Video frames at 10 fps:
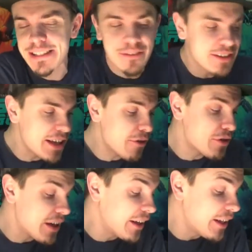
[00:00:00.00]
It looks
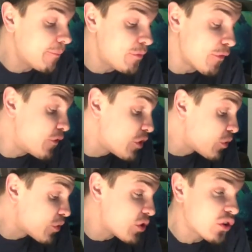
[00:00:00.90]
entertaining, the
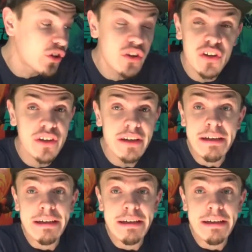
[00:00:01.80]
visuals look good.